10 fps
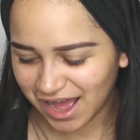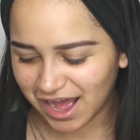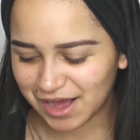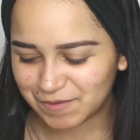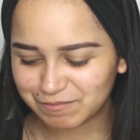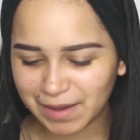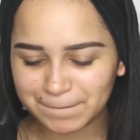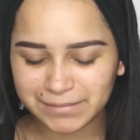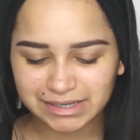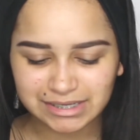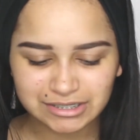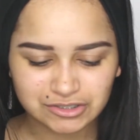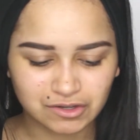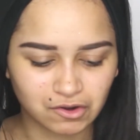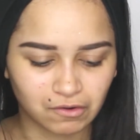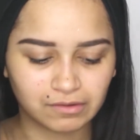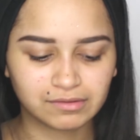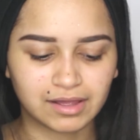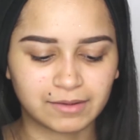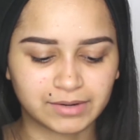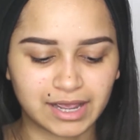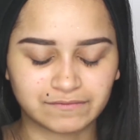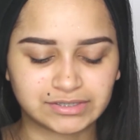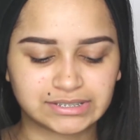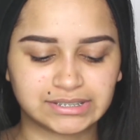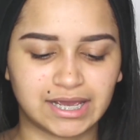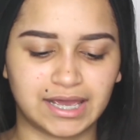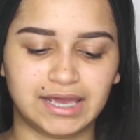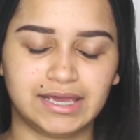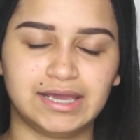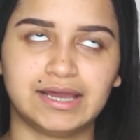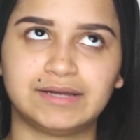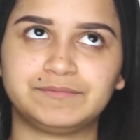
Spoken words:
My biggest goal, I would have to say,